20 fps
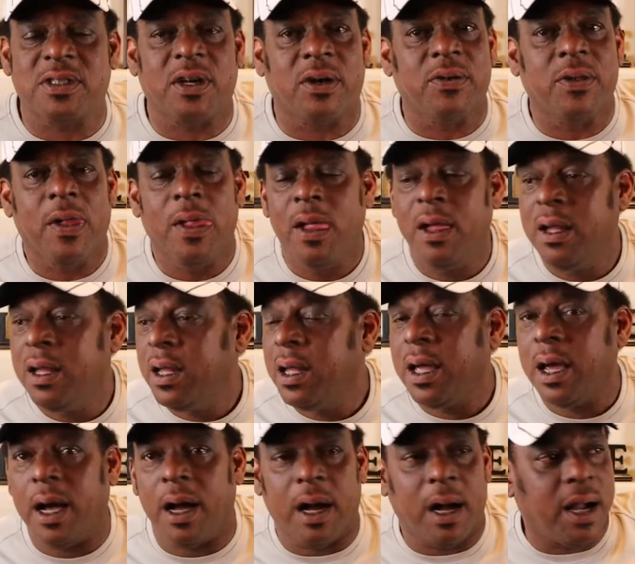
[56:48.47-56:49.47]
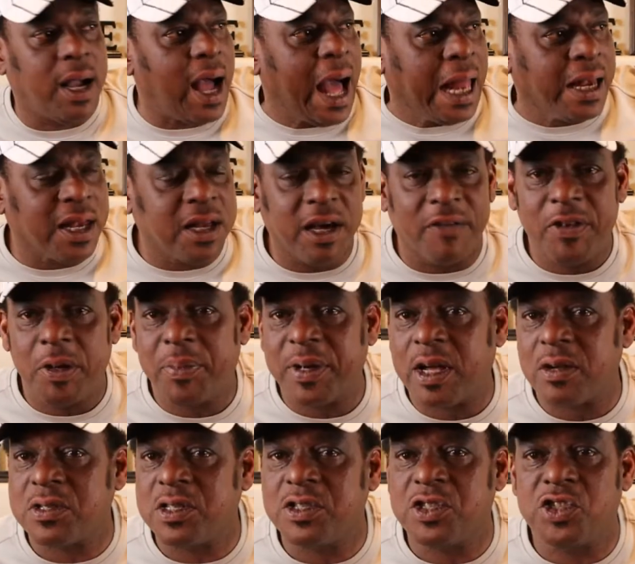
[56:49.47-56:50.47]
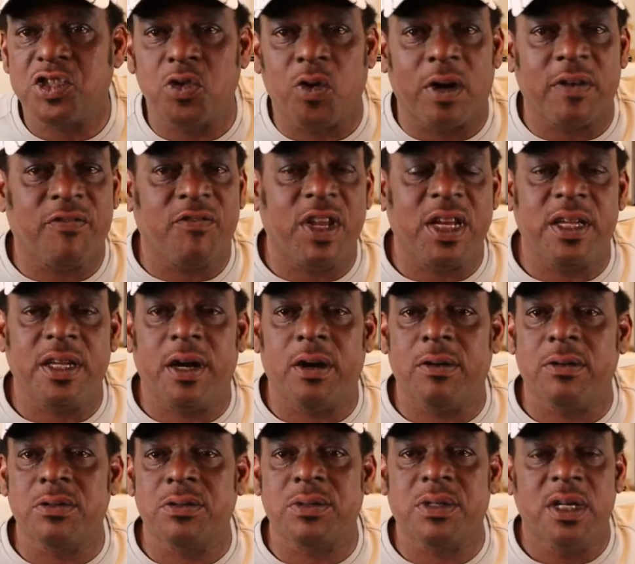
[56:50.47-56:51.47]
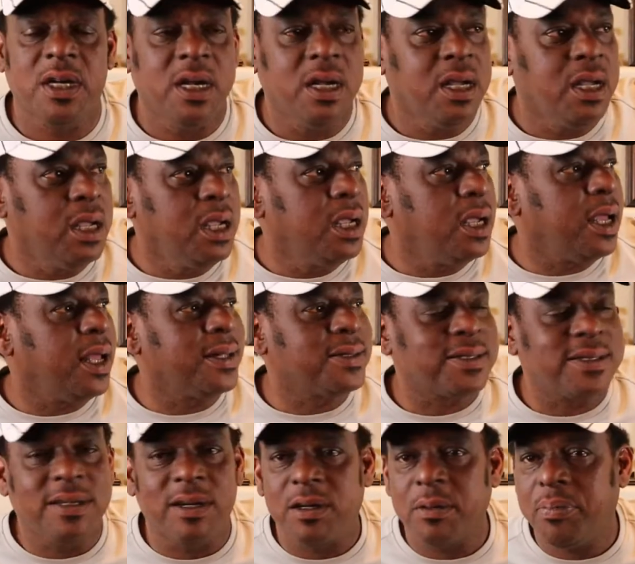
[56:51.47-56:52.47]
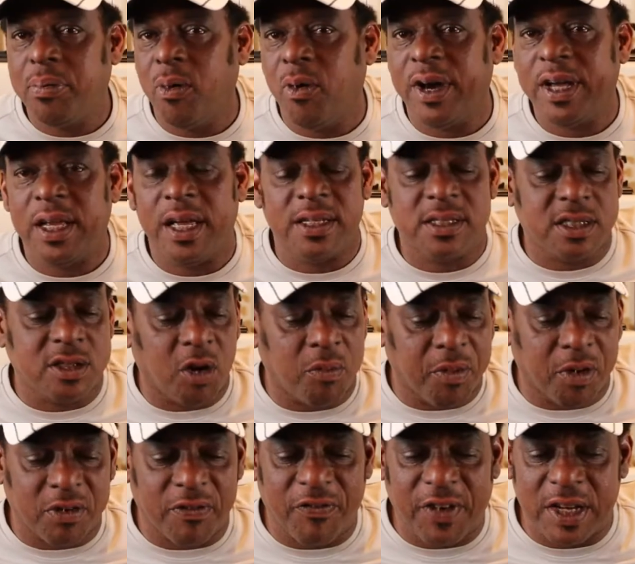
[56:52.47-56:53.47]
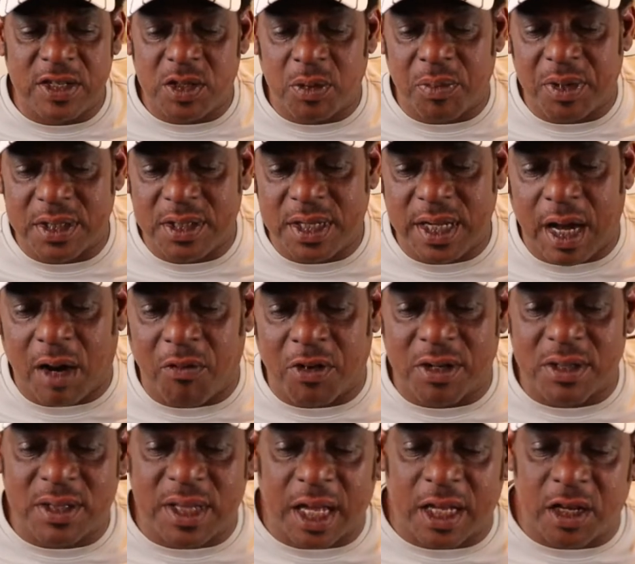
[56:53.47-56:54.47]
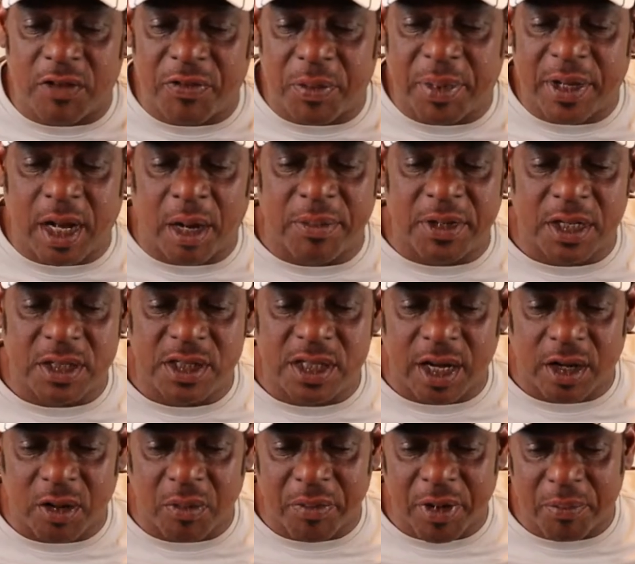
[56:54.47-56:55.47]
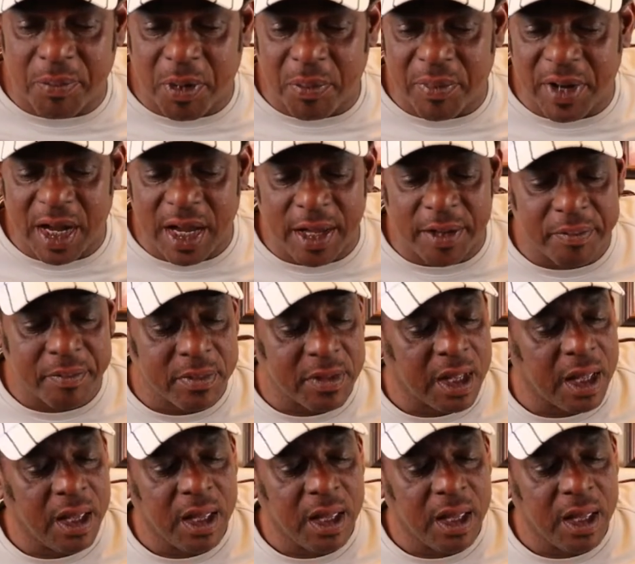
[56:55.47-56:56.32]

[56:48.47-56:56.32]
So I love it because it's short videos, it's to the point, it's so motivational. But D, I want to thank you for becoming a channel member, man.